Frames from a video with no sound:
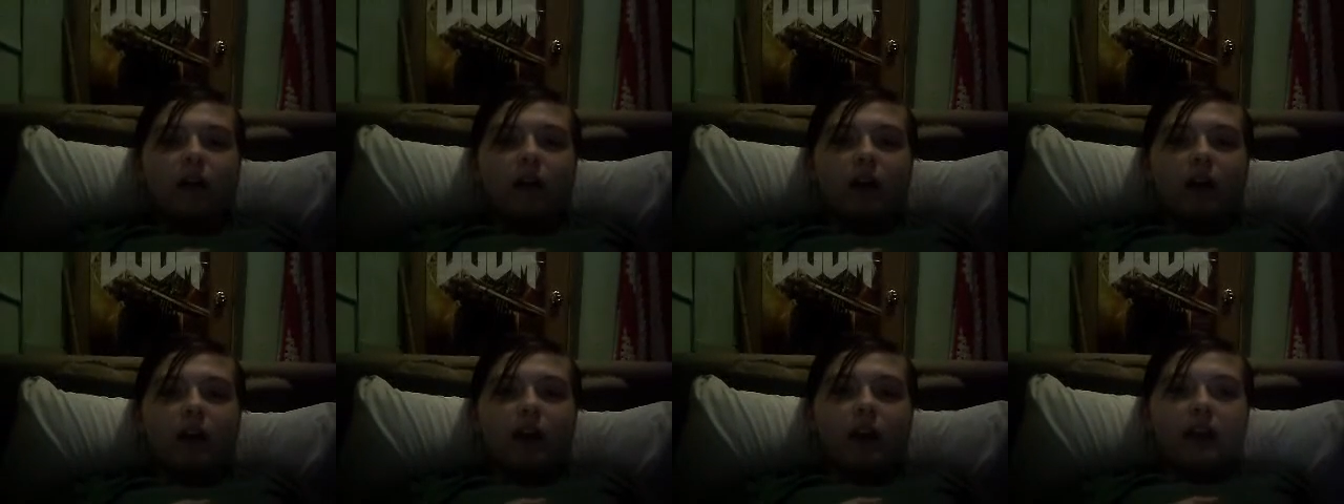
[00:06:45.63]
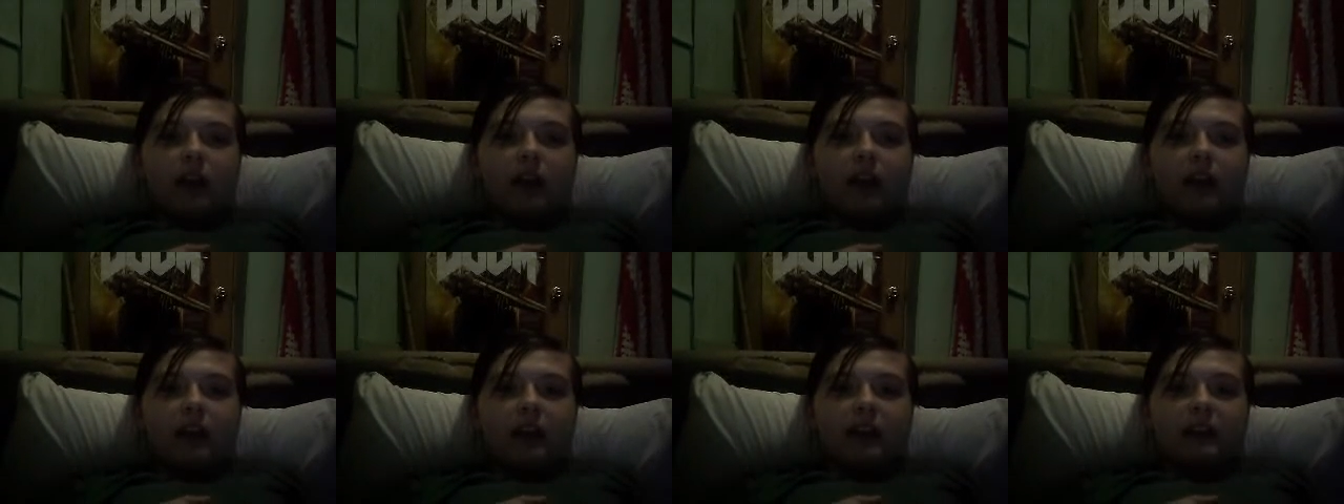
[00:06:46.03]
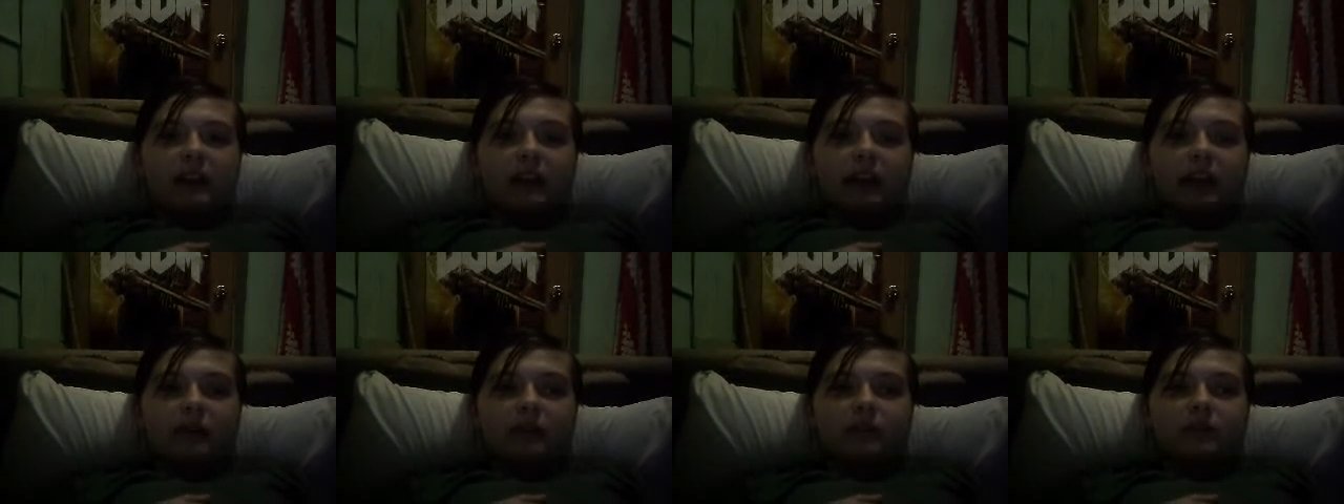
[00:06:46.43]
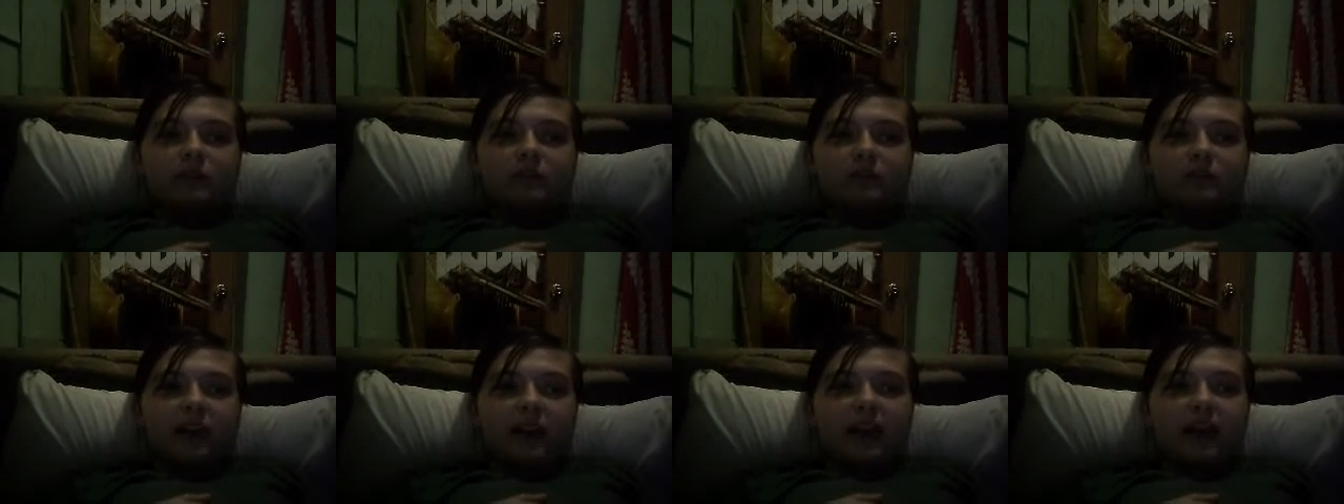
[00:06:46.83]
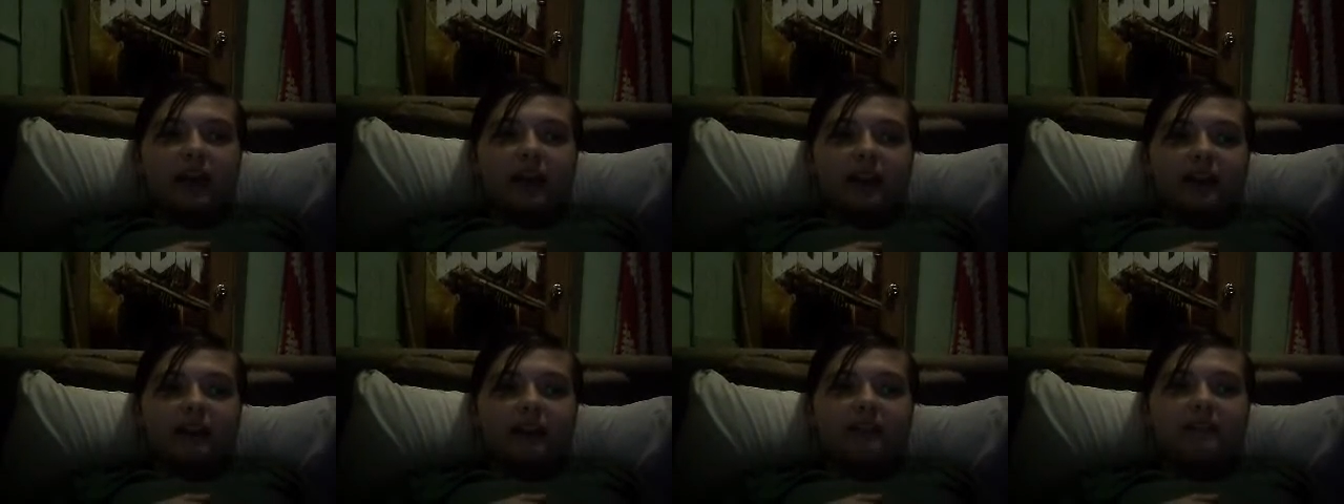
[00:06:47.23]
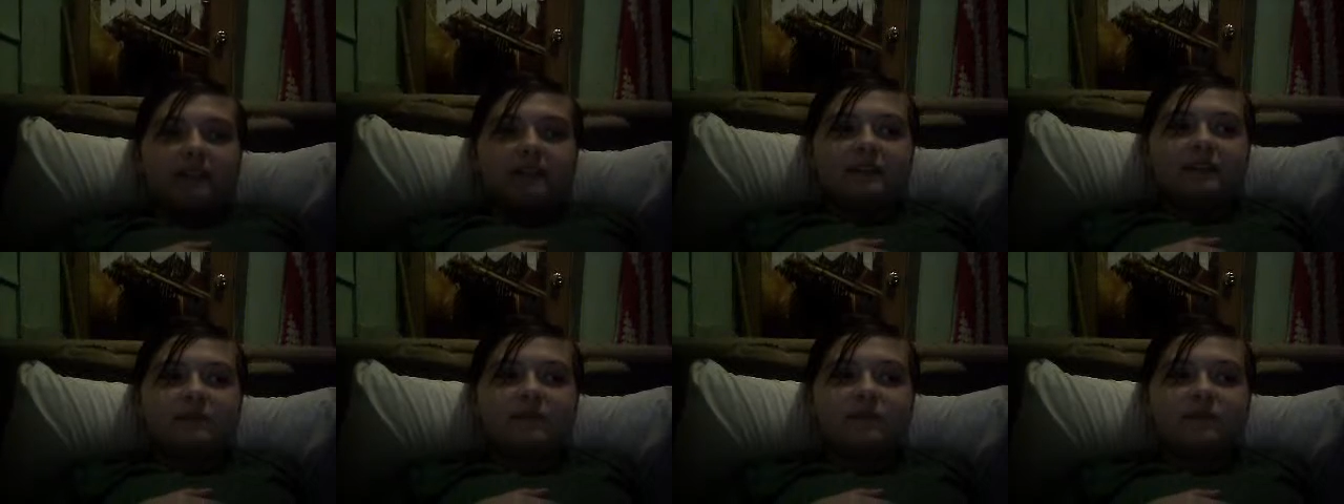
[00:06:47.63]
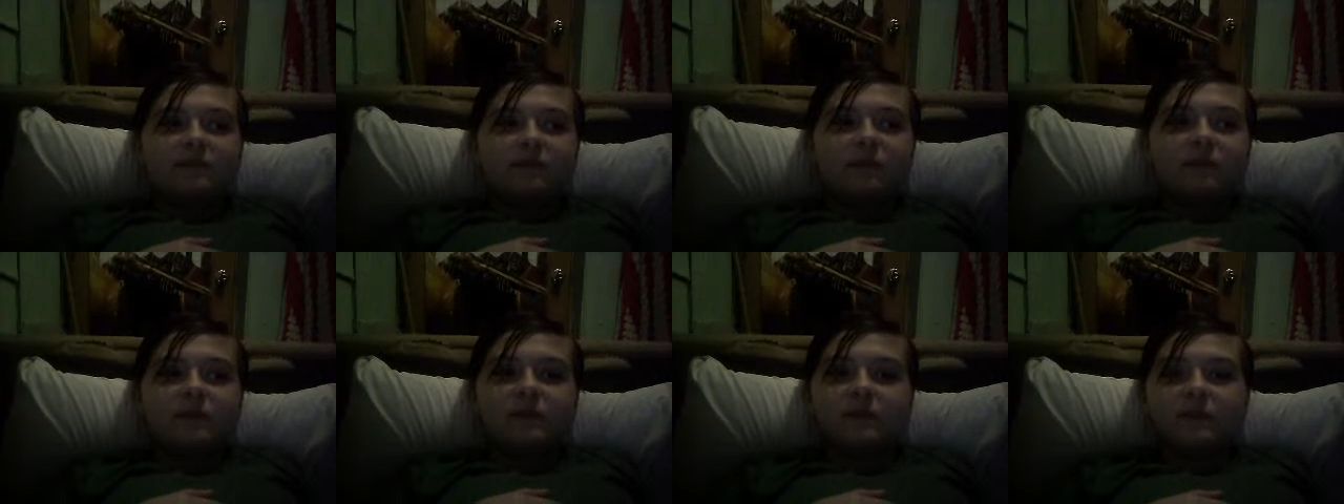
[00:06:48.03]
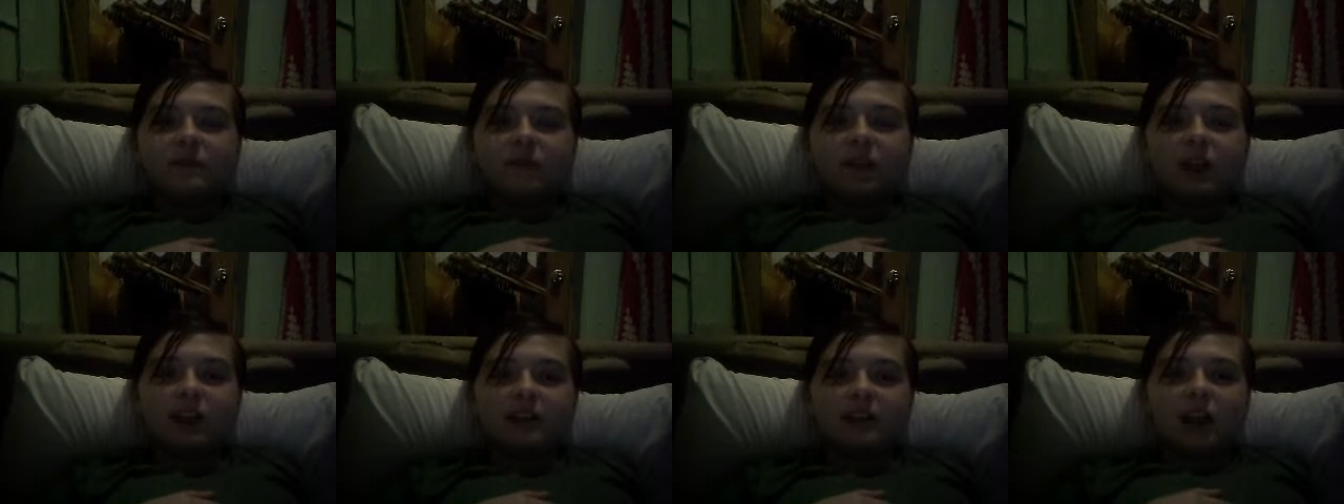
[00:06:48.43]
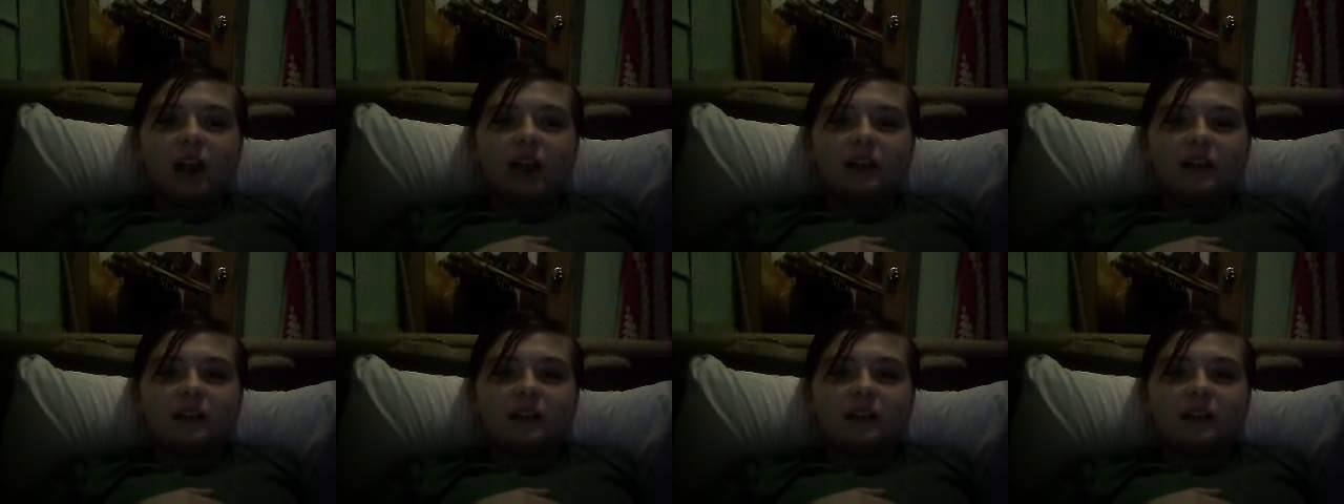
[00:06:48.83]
And yeah, it was bad. And like,